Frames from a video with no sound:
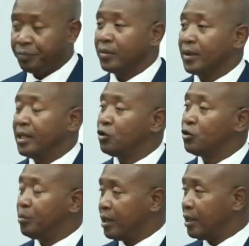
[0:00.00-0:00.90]
needs to
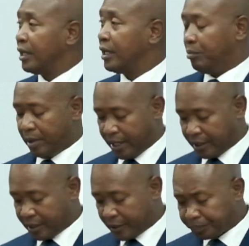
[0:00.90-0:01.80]
be in
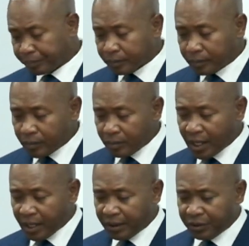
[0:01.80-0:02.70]
place.
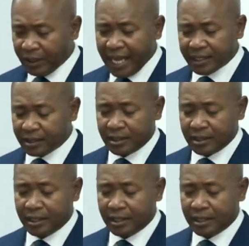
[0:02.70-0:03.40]
The last